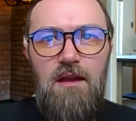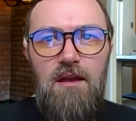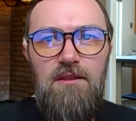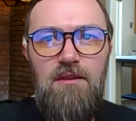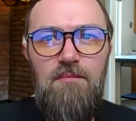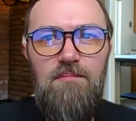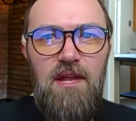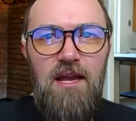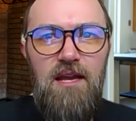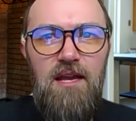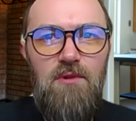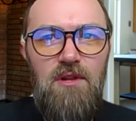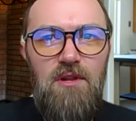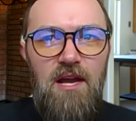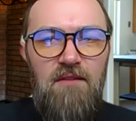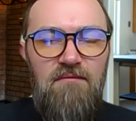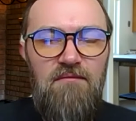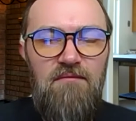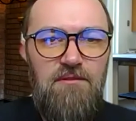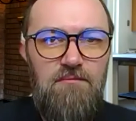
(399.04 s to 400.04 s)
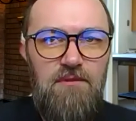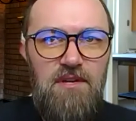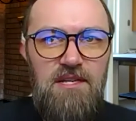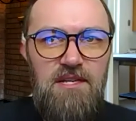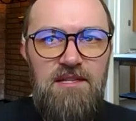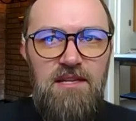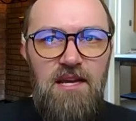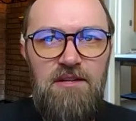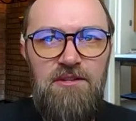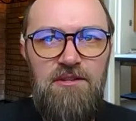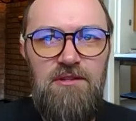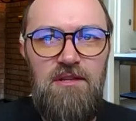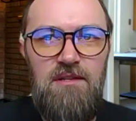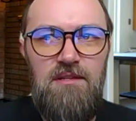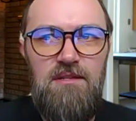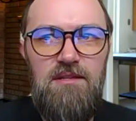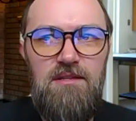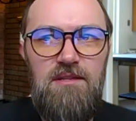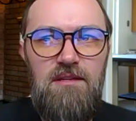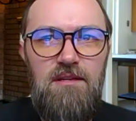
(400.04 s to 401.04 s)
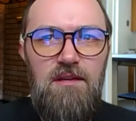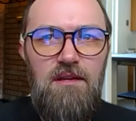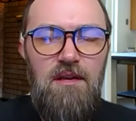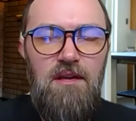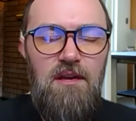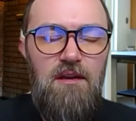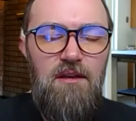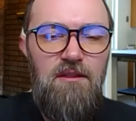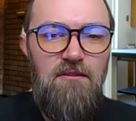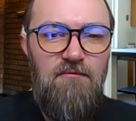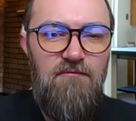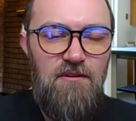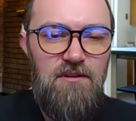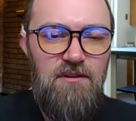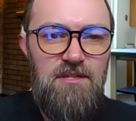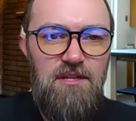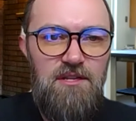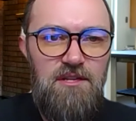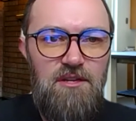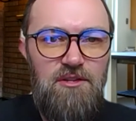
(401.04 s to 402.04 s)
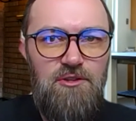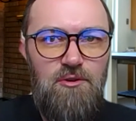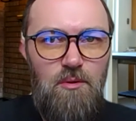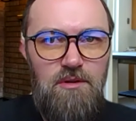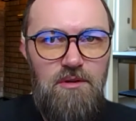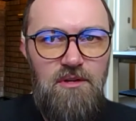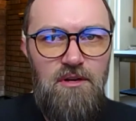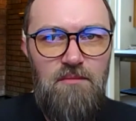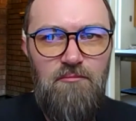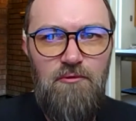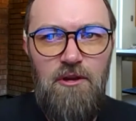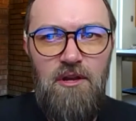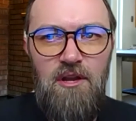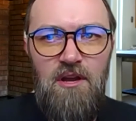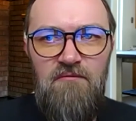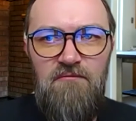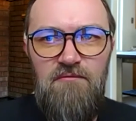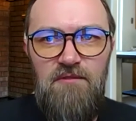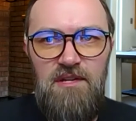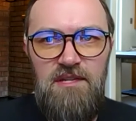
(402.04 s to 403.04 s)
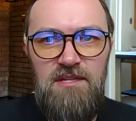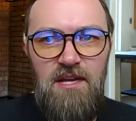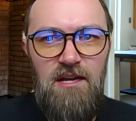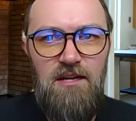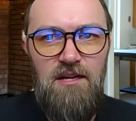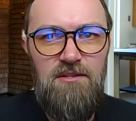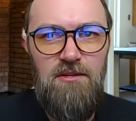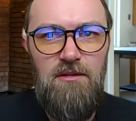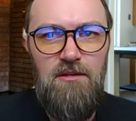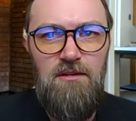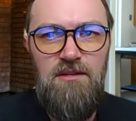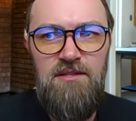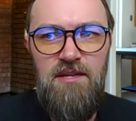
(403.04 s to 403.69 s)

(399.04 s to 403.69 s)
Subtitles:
The plan will have 3 sections. The first is a short-term recovery section.